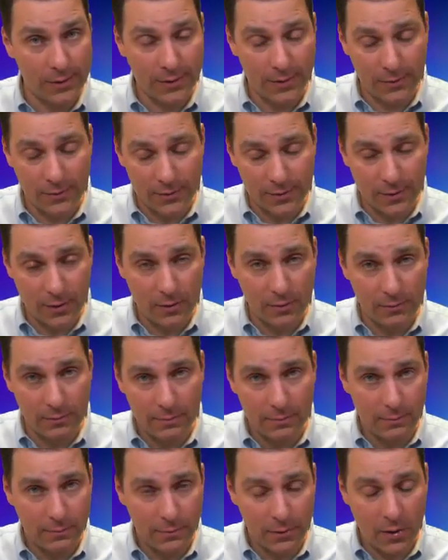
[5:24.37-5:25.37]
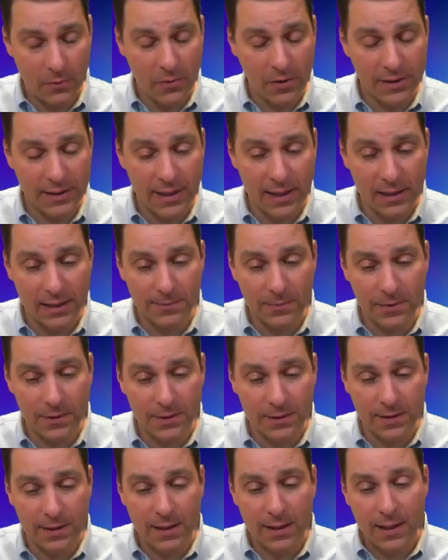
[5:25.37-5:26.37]
So there's no more
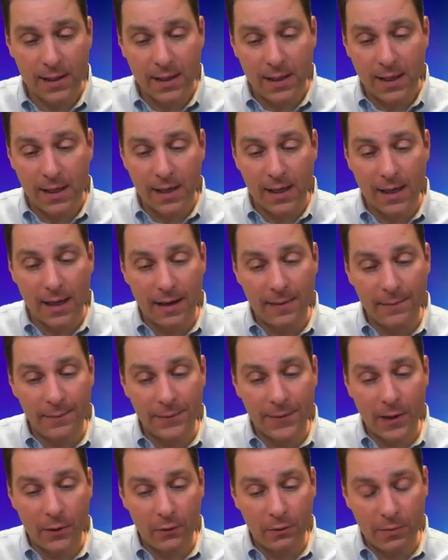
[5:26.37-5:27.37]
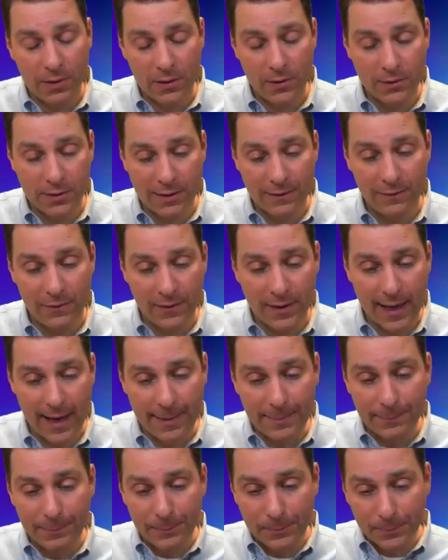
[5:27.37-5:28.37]
textbooks that we'll be using for that.